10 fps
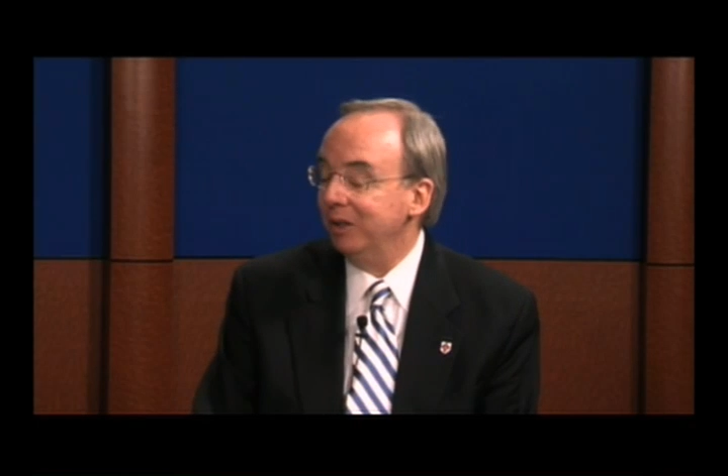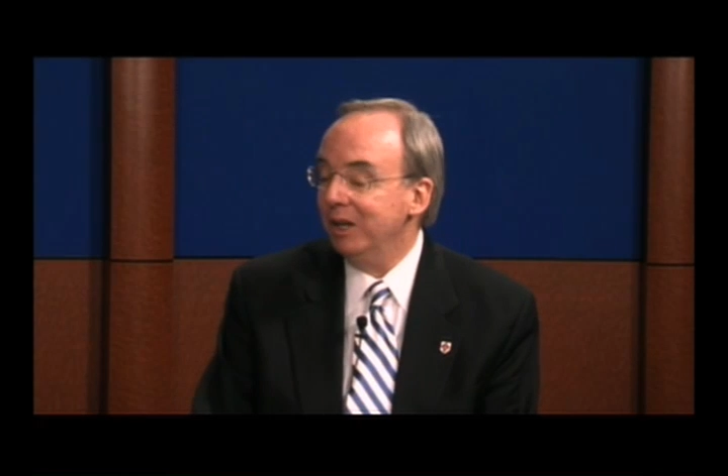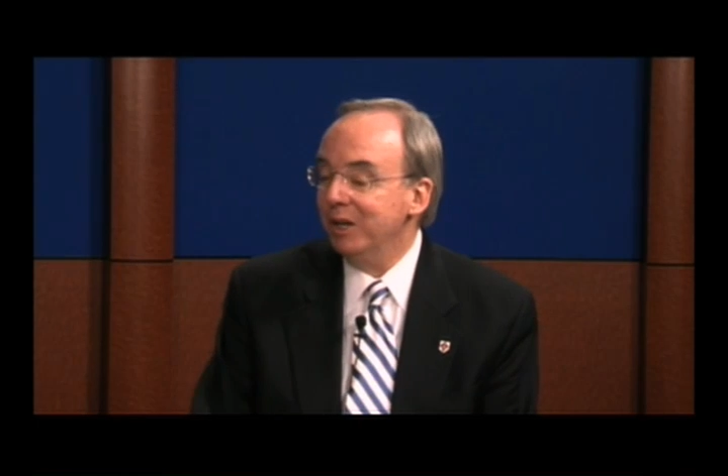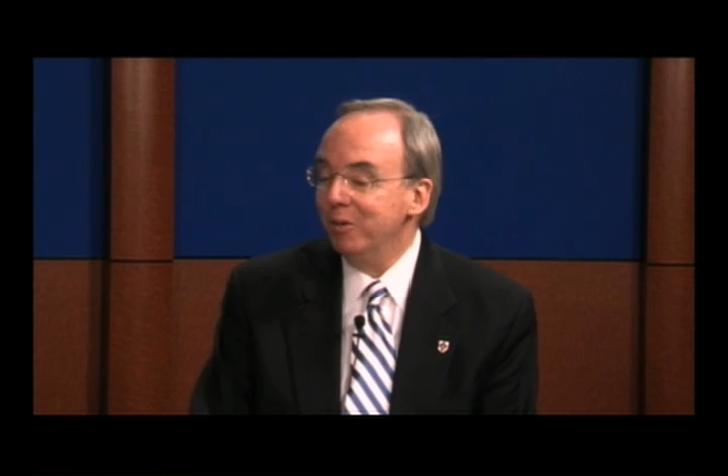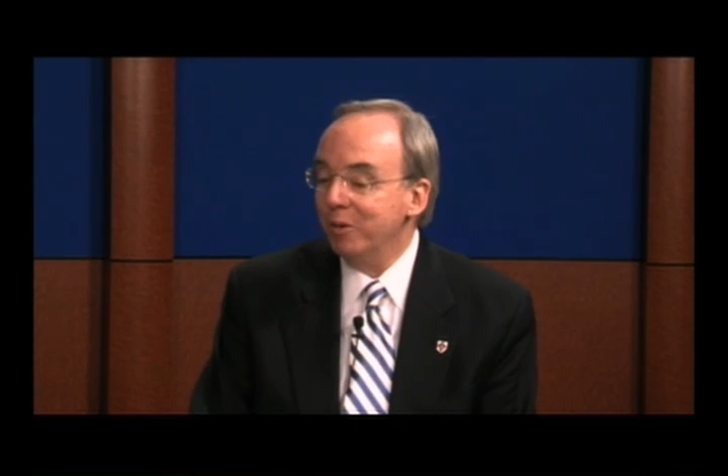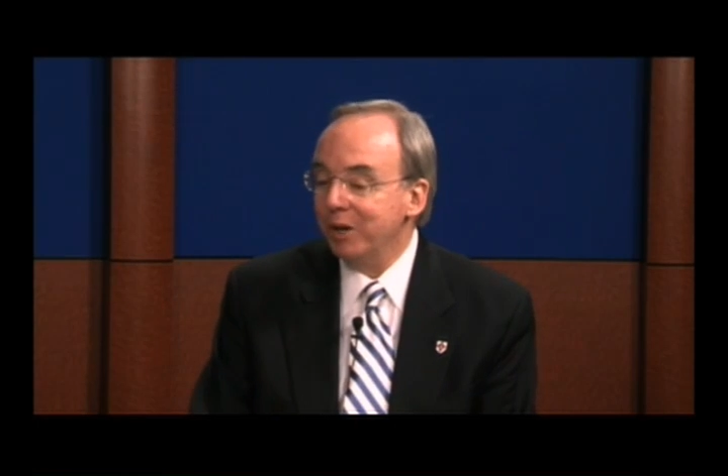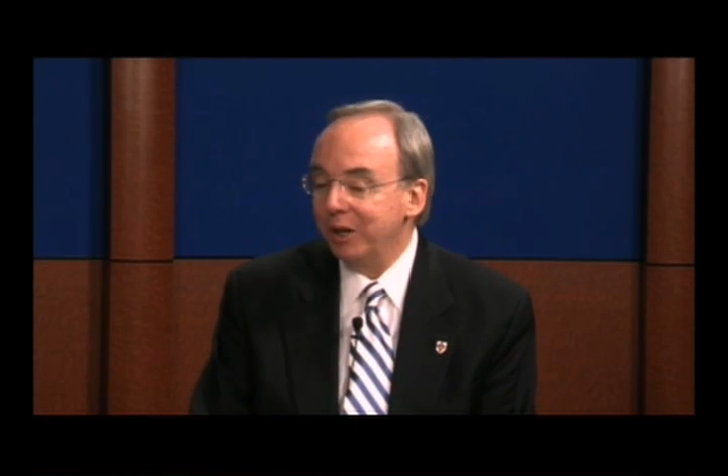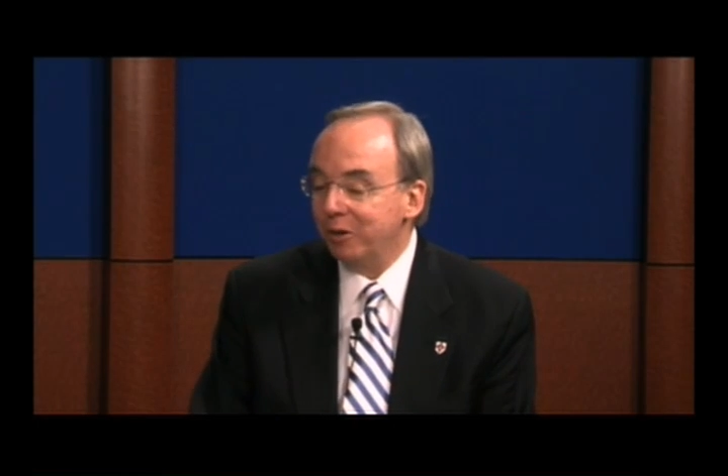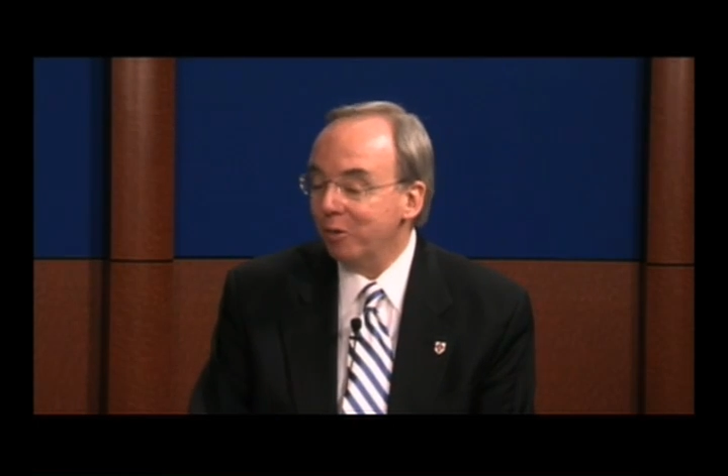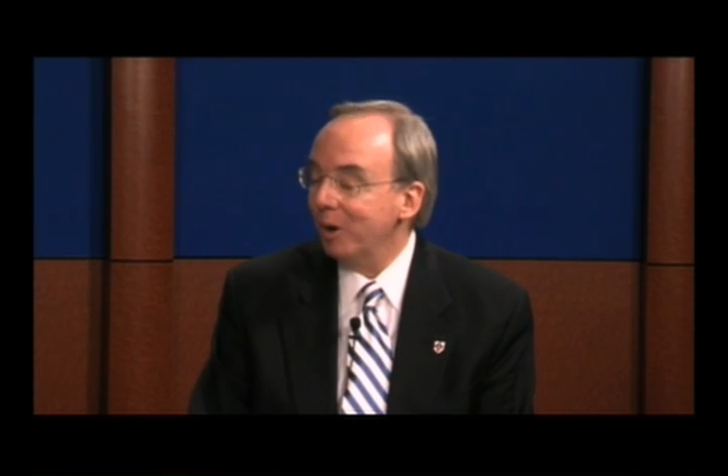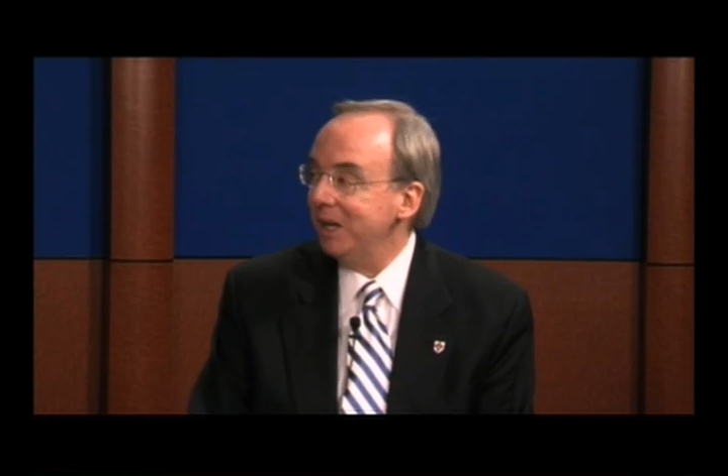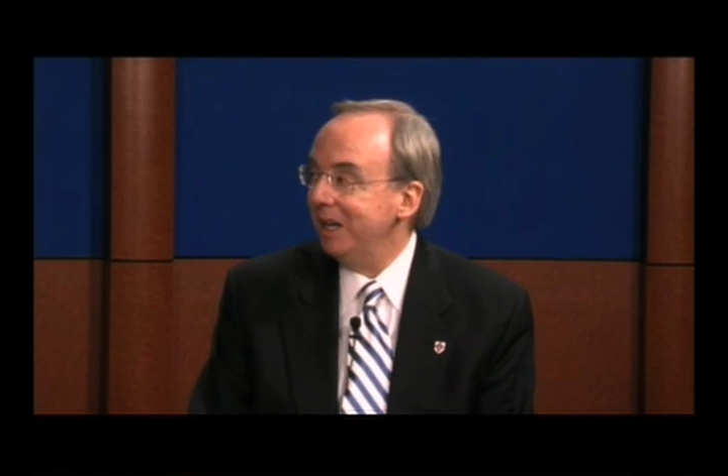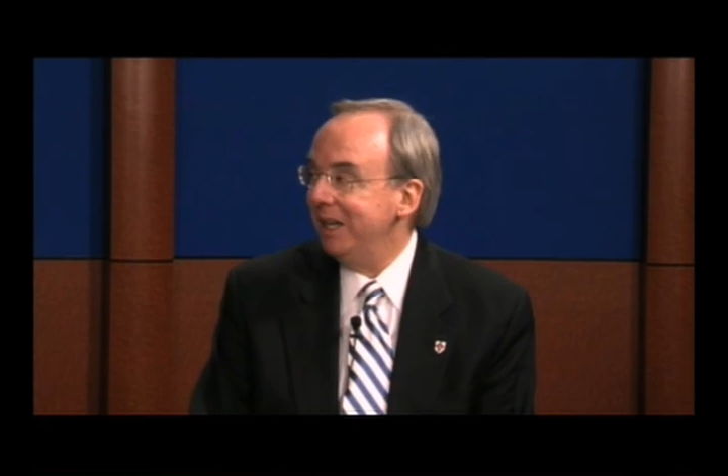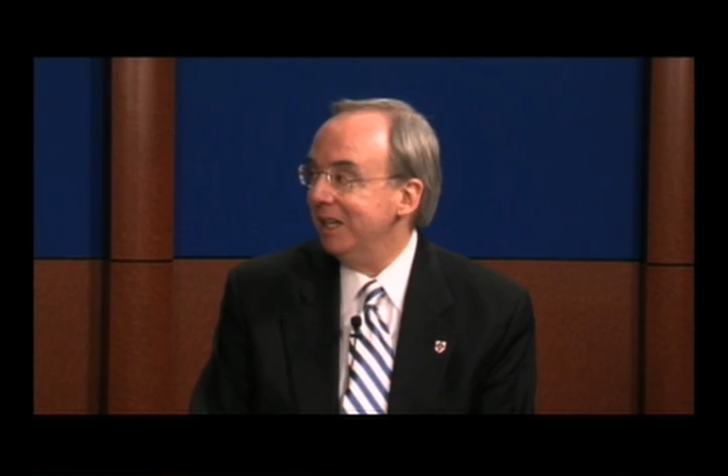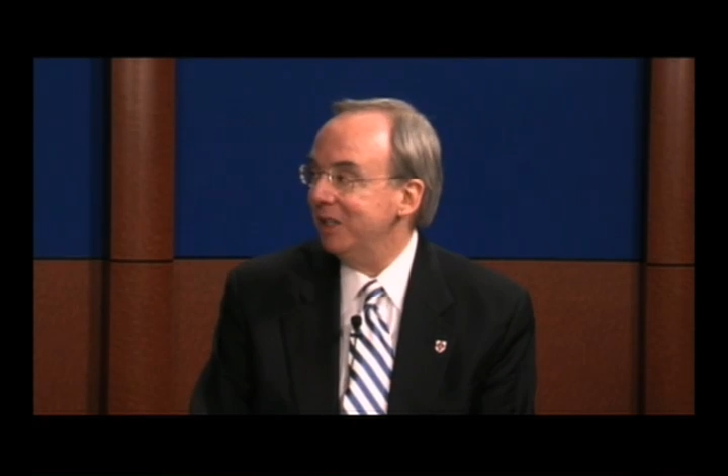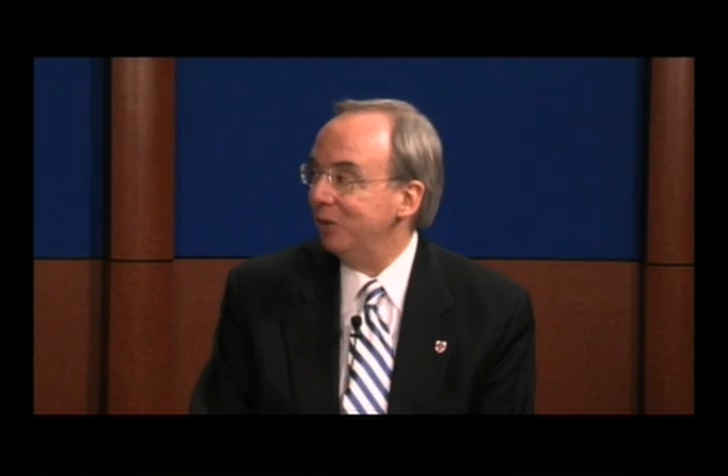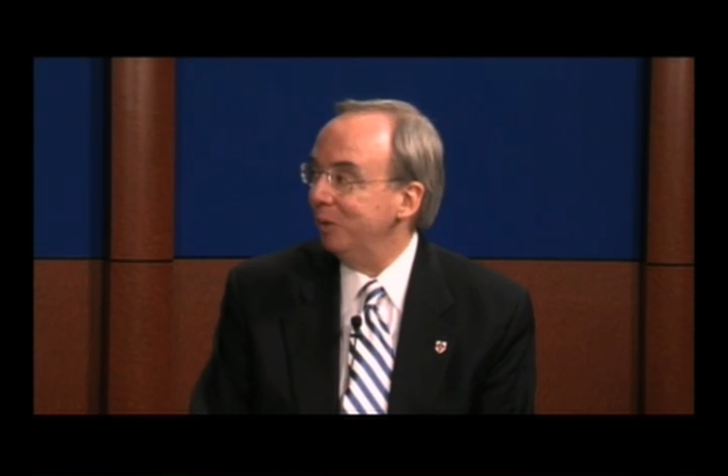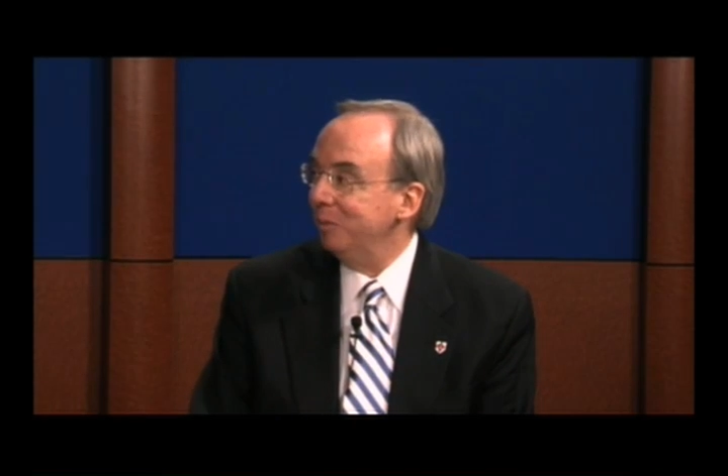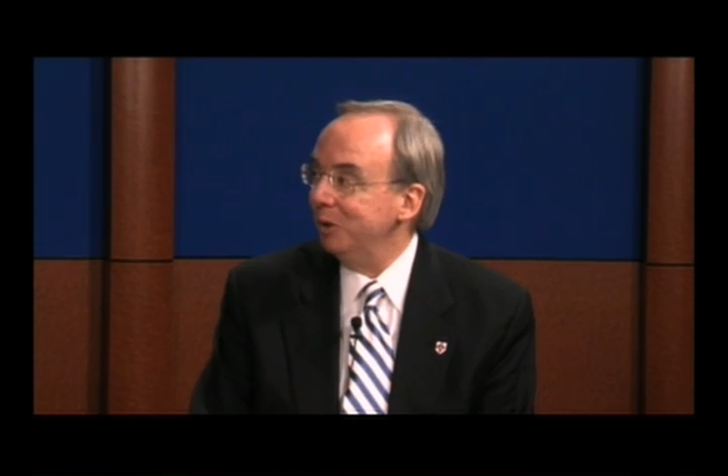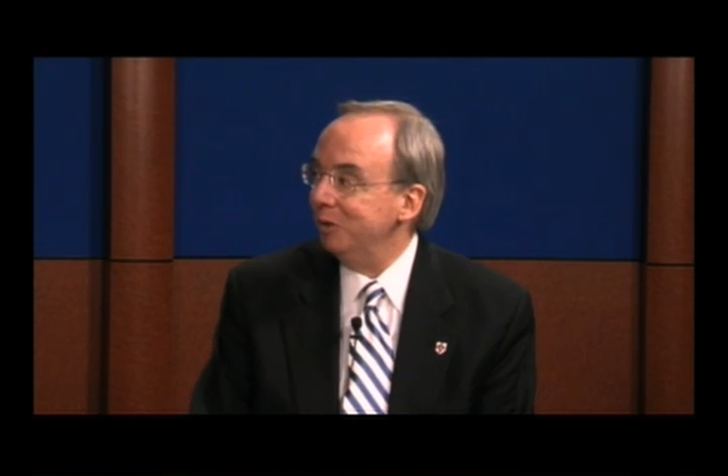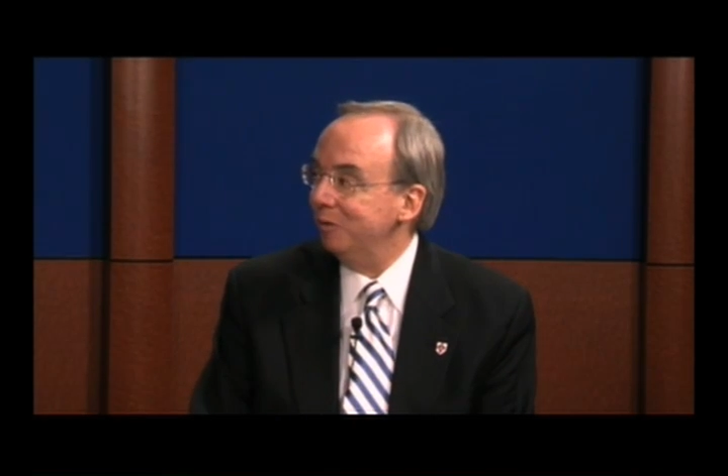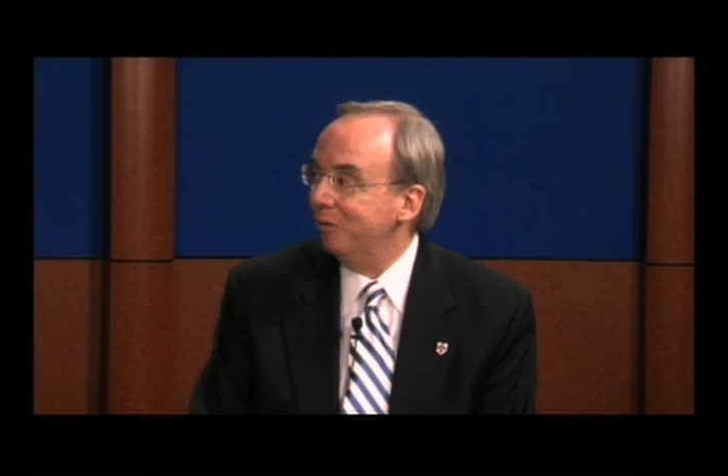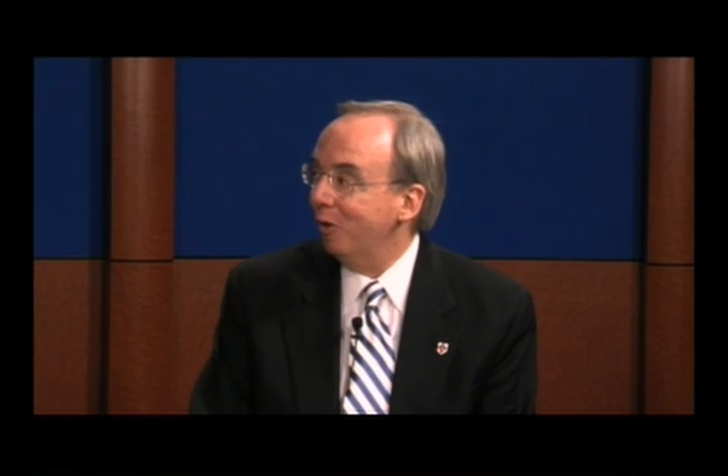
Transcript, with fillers: And we're in great hands as we move